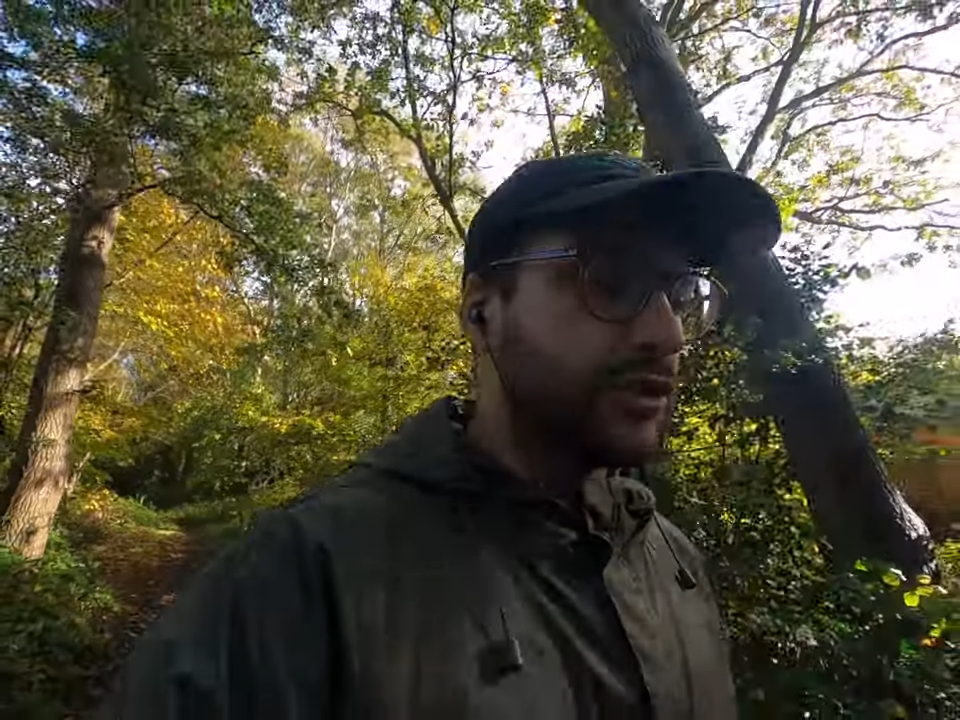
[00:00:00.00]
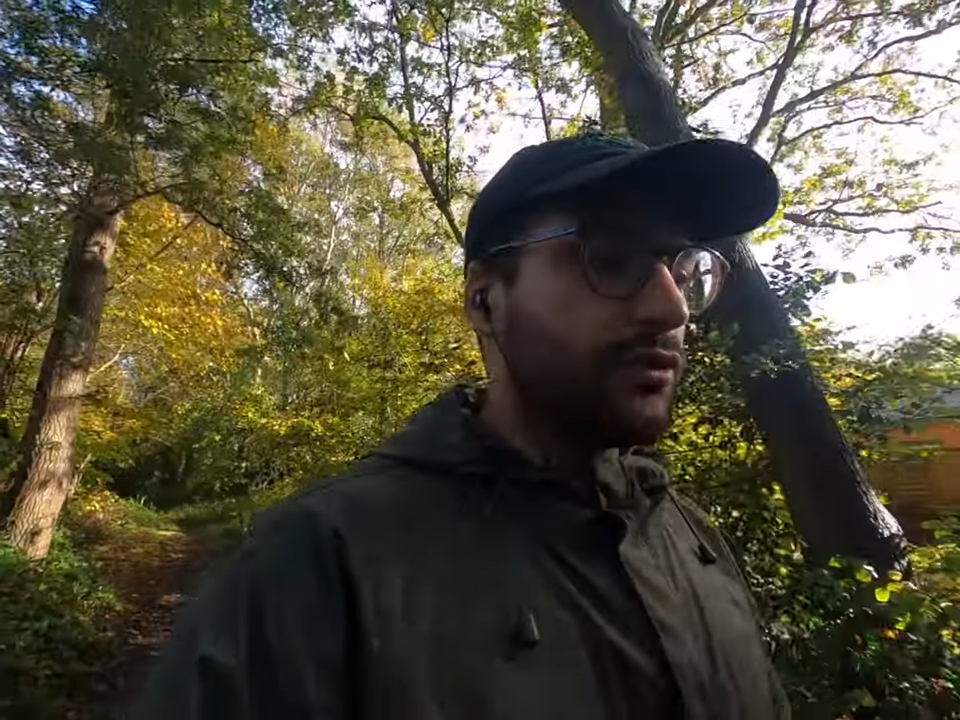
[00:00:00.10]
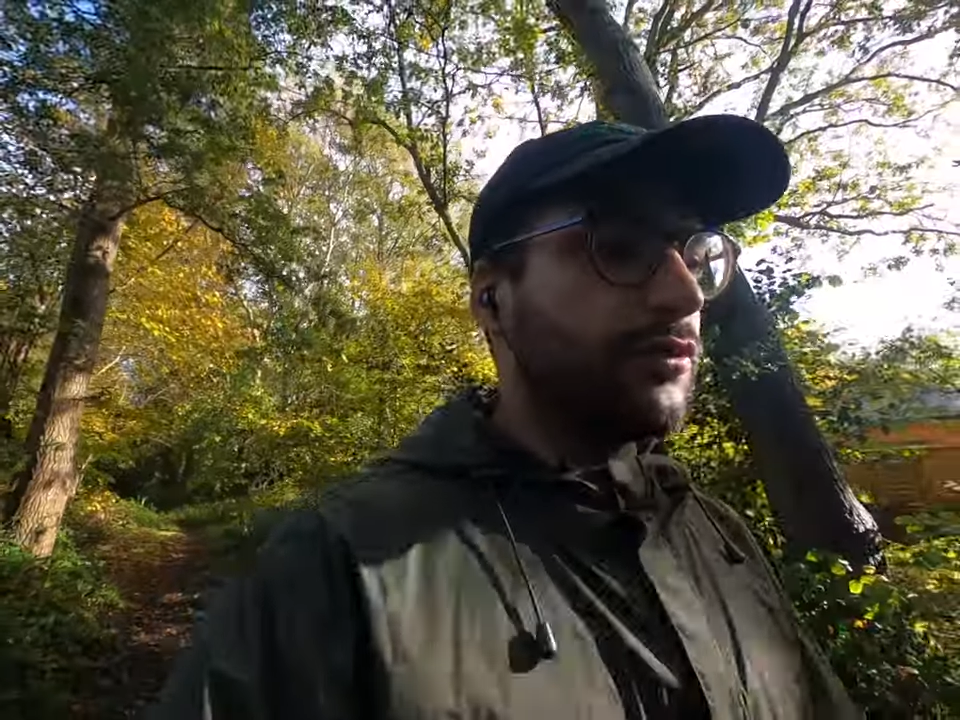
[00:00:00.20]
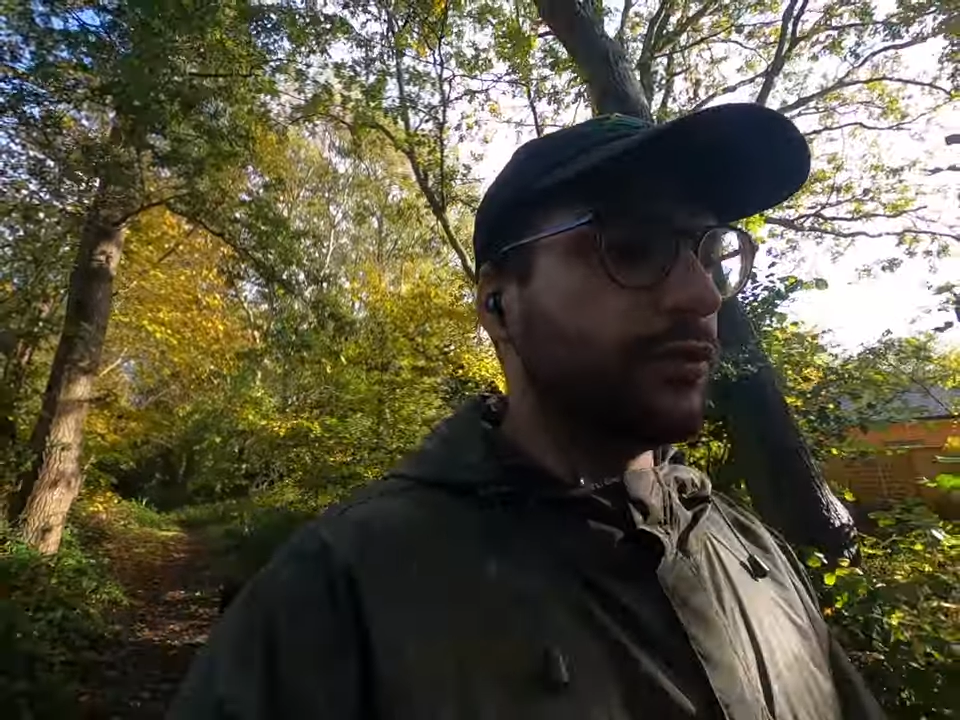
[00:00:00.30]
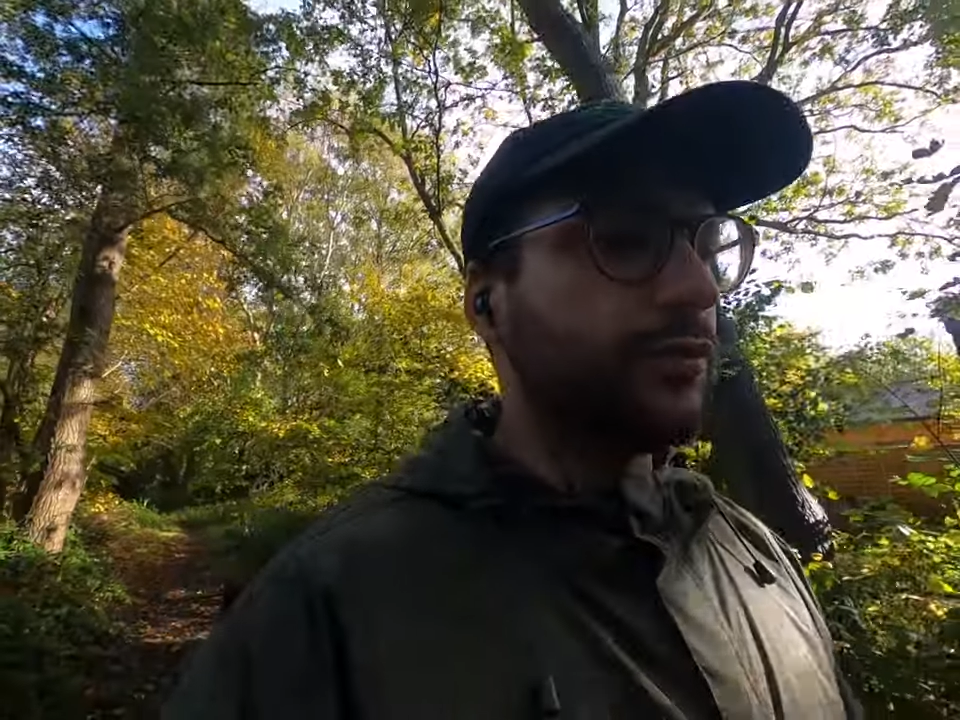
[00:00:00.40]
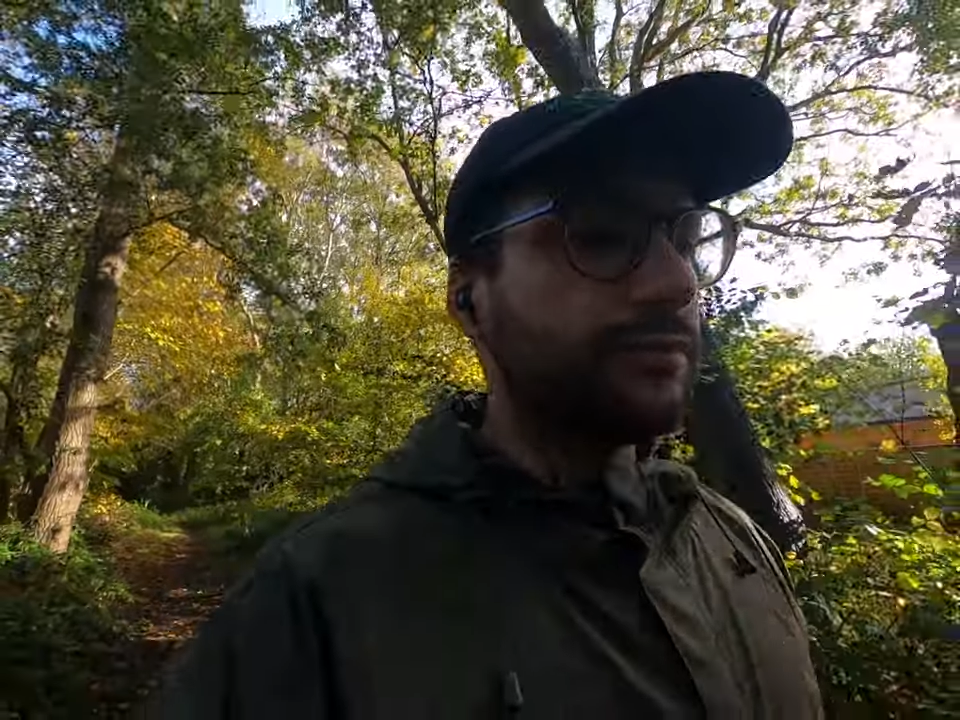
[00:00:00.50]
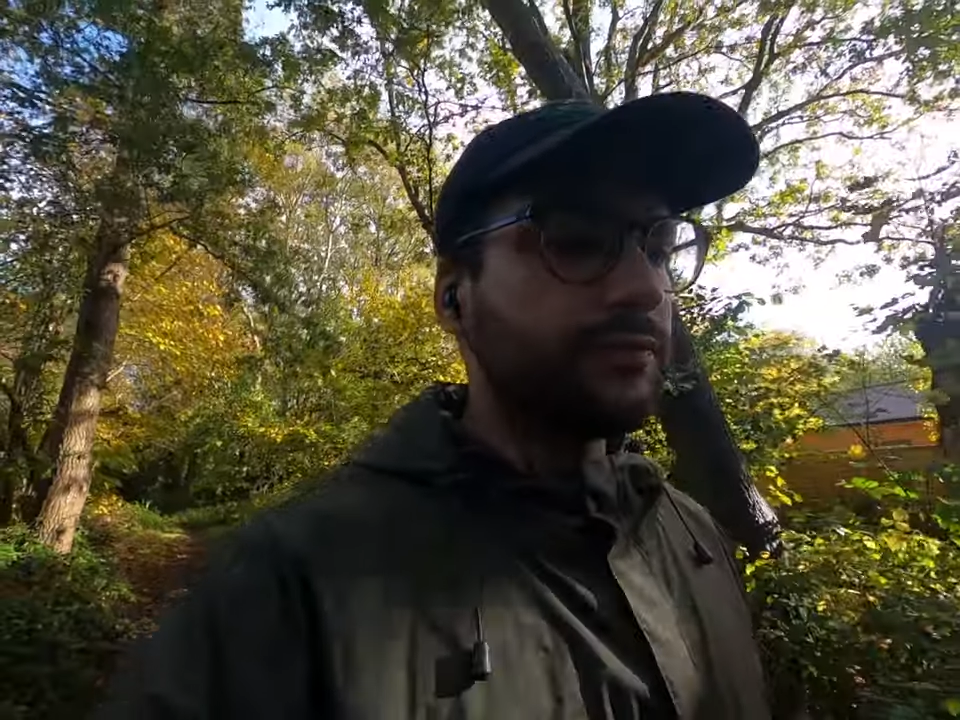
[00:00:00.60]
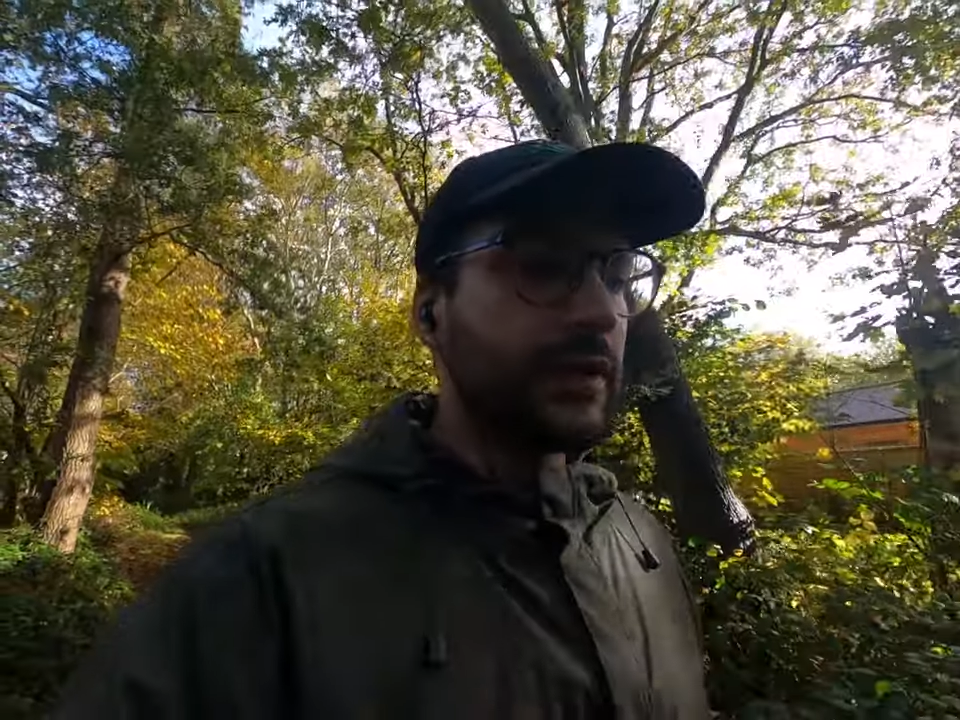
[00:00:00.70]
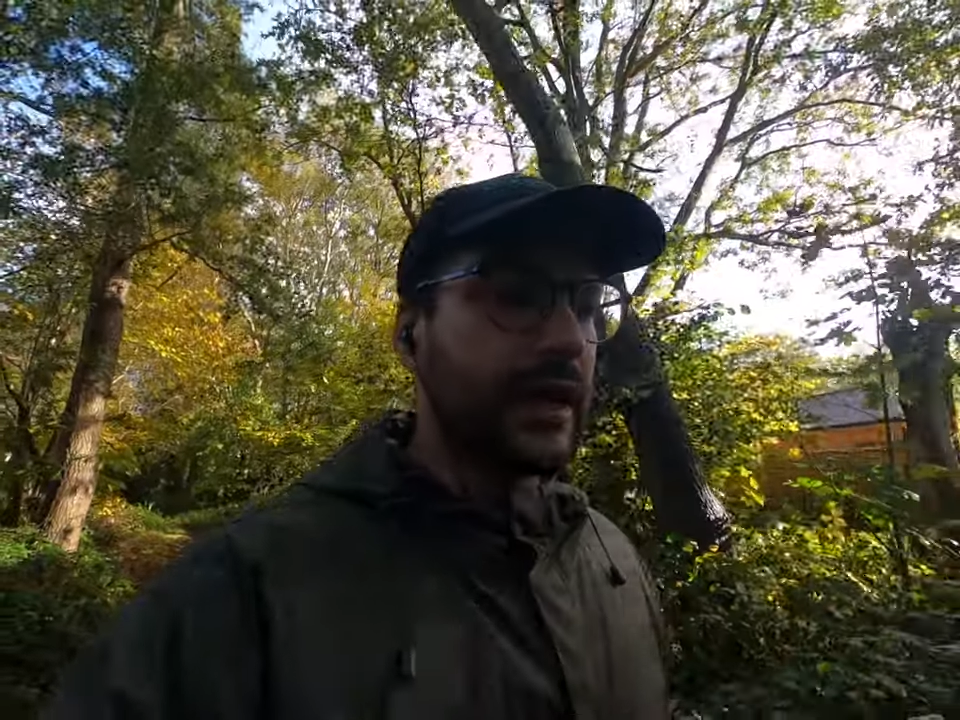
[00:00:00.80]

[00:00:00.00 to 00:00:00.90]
to